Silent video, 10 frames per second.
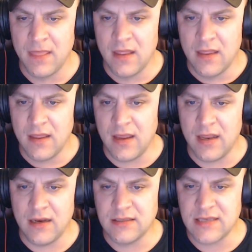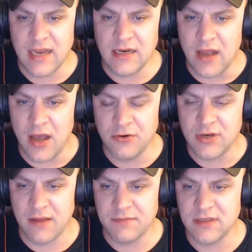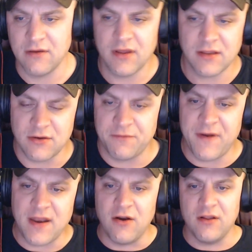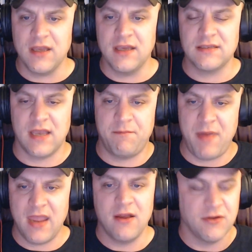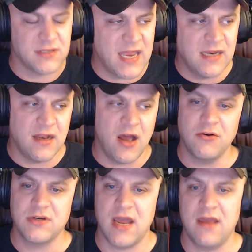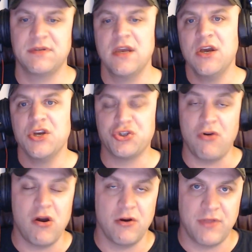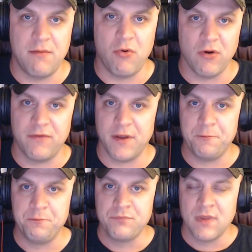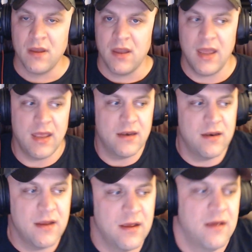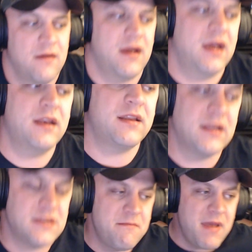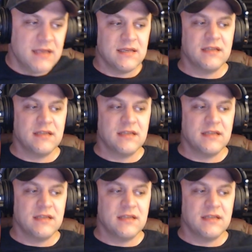And it's 80 to 100 times. So fentanyl is a painkiller. It's 80 to 100 times stronger than morphine. And it's amazing to